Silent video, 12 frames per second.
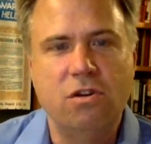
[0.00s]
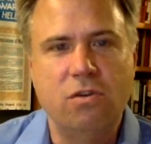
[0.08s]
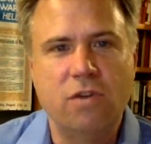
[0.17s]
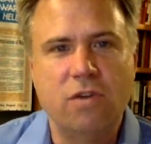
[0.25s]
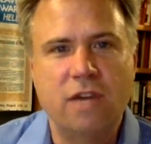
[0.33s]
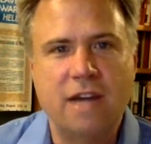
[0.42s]

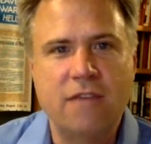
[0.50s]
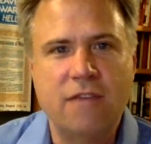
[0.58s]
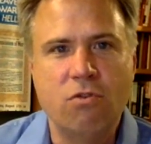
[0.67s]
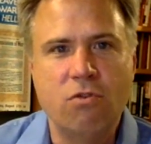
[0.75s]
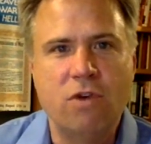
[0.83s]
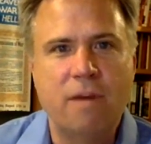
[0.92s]
When I
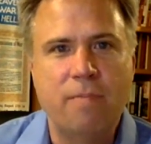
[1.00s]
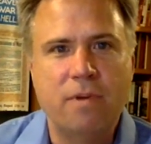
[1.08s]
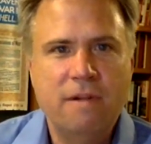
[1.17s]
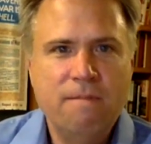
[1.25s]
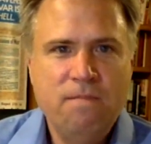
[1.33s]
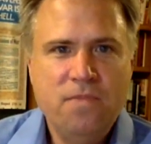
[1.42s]
grew up
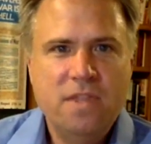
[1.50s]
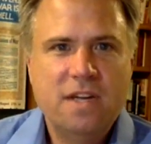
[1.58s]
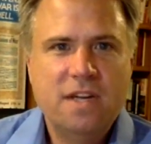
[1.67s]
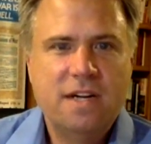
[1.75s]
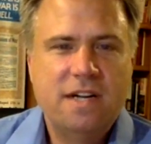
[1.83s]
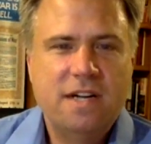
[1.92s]

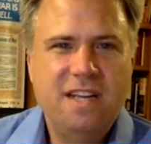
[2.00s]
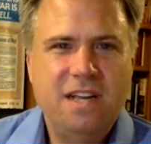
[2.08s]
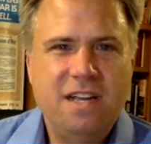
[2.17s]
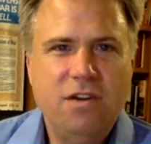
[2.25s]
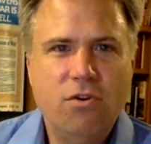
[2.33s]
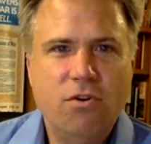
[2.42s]

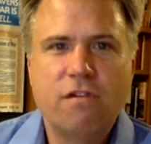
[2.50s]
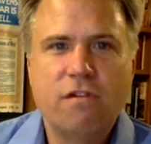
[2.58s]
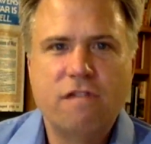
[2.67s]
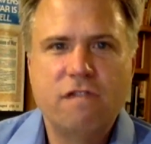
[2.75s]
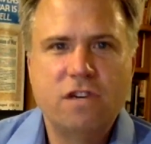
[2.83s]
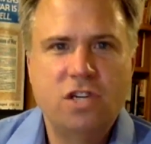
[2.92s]
in
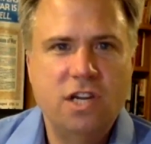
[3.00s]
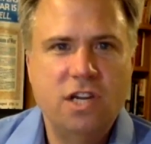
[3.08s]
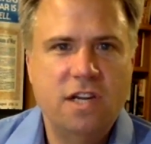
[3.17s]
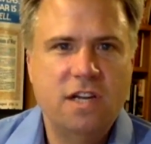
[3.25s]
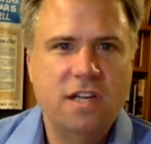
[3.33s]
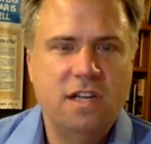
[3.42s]
Northern
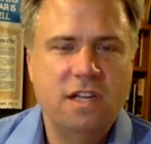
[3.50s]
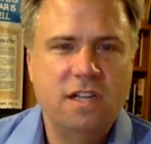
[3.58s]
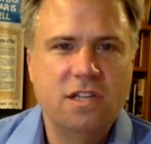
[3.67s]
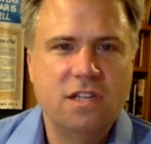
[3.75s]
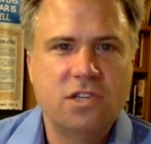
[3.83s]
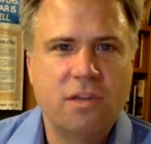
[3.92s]
Virginia,
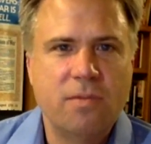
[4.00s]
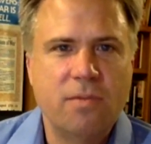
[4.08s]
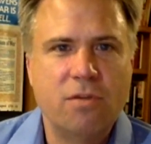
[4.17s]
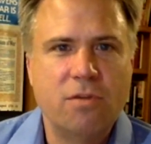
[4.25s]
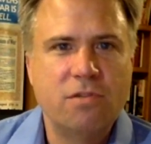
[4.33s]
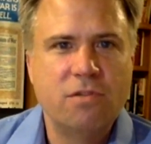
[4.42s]
in the
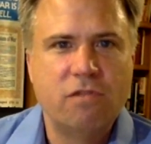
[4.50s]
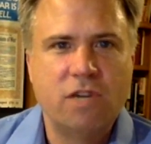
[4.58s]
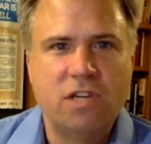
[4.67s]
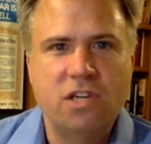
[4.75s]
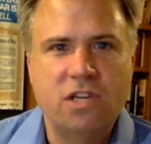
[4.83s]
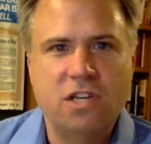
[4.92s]
suburbs of
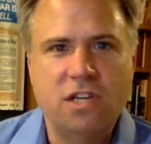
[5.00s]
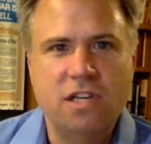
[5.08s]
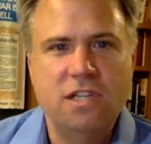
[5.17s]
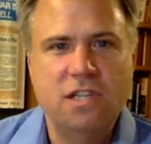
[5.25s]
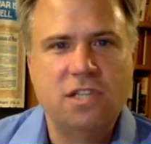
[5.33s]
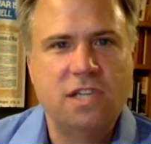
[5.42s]
Washington,
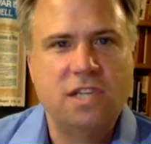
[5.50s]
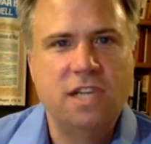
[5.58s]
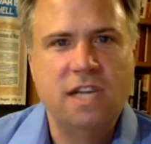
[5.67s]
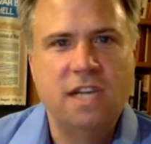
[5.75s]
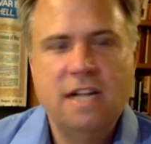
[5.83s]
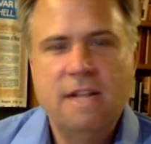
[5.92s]

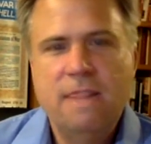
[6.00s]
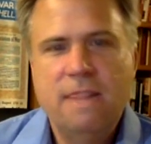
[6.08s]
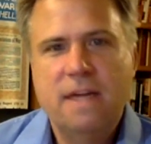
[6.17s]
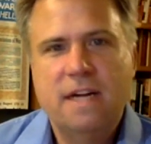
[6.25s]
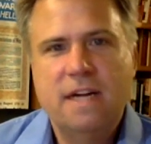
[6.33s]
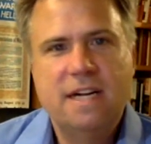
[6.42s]
D.C.,
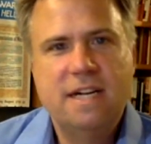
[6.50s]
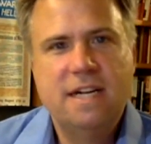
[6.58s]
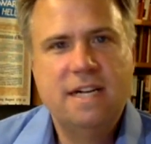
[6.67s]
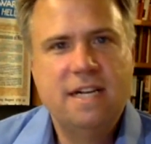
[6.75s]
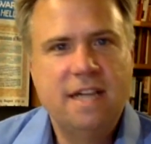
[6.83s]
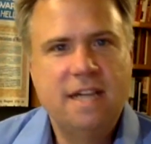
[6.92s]

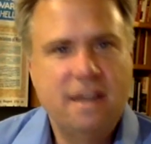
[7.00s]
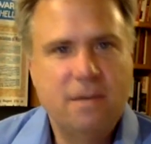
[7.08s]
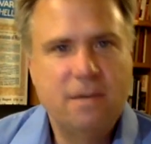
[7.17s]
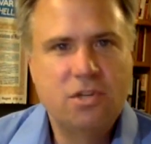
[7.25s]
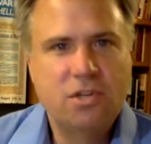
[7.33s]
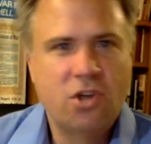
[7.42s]
and I
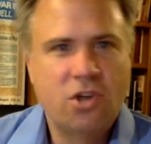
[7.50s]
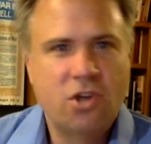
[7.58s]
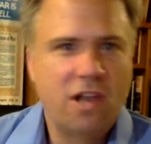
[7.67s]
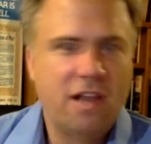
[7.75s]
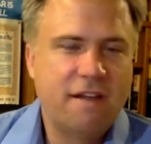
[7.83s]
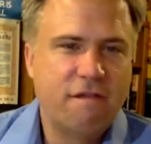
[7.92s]
was
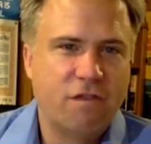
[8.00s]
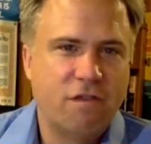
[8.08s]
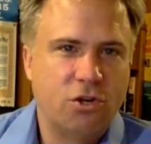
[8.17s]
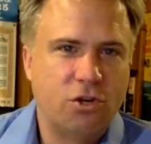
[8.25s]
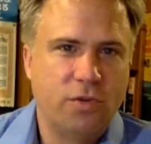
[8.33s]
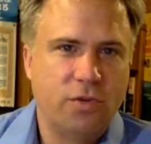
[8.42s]
taught, like
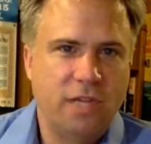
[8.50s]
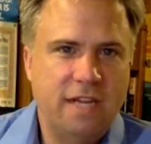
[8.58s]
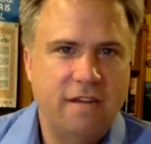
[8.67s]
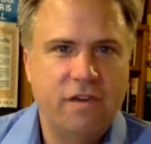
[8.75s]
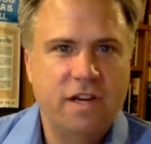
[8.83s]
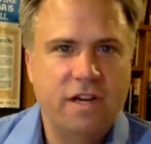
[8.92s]
virtually
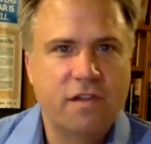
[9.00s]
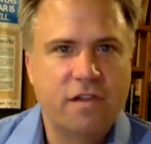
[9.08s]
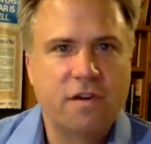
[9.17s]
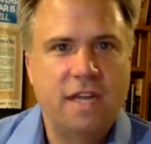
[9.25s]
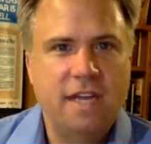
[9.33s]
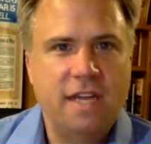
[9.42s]
every
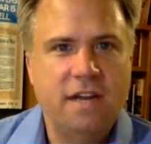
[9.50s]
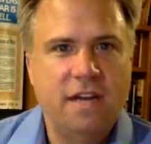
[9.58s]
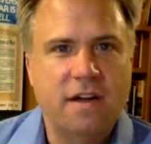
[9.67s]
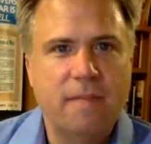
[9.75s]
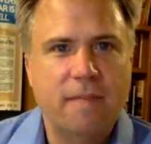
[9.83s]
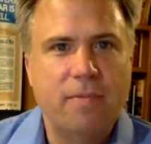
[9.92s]
other kid
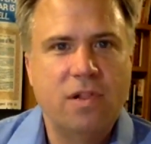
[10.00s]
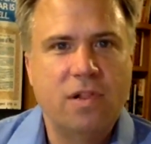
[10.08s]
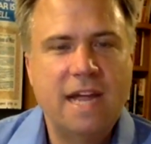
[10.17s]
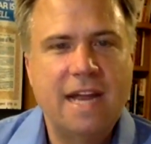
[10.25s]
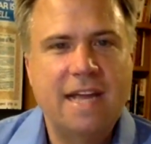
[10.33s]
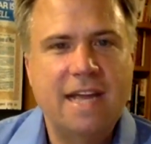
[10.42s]
on the
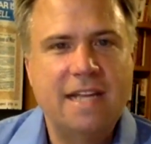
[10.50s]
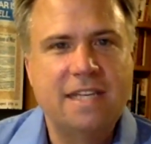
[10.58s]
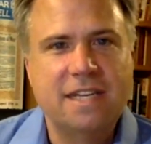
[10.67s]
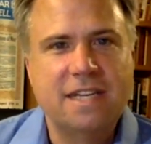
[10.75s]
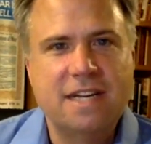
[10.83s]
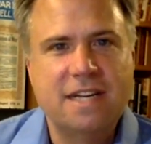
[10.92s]

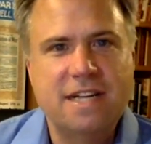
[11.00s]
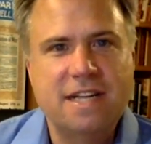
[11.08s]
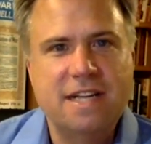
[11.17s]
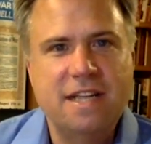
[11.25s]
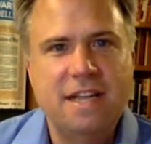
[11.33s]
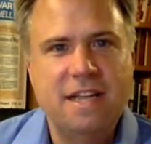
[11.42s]
planet,
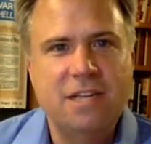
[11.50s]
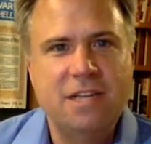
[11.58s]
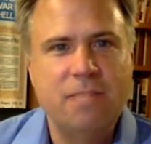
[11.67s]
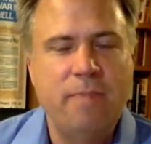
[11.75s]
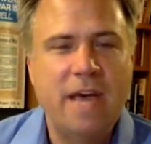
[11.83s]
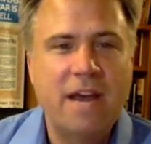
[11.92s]
that it's
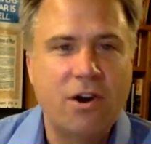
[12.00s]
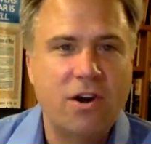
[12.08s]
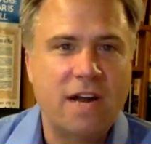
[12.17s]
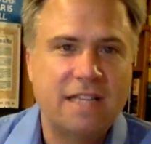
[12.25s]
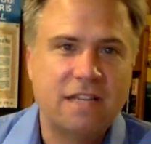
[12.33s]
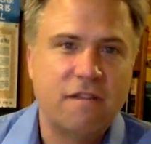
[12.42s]
better
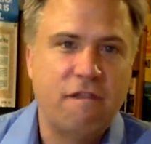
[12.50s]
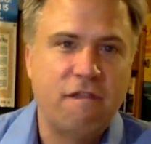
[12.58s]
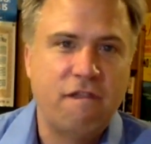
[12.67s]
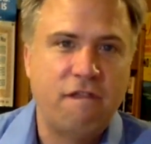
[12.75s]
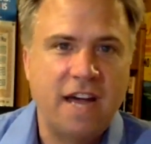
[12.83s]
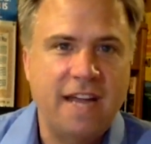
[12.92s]
not to
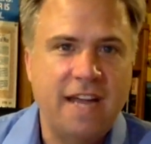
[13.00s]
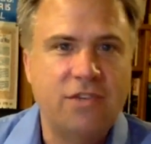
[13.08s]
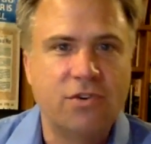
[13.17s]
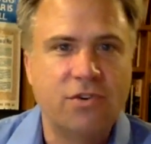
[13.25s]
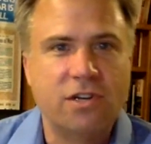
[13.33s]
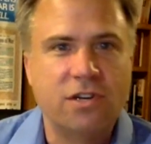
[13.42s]

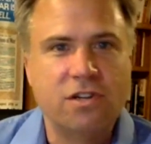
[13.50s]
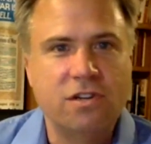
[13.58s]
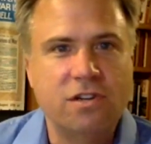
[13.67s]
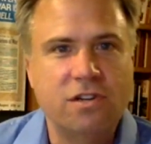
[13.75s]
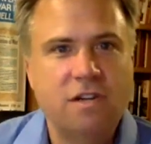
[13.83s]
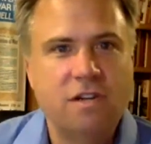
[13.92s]
fight or to,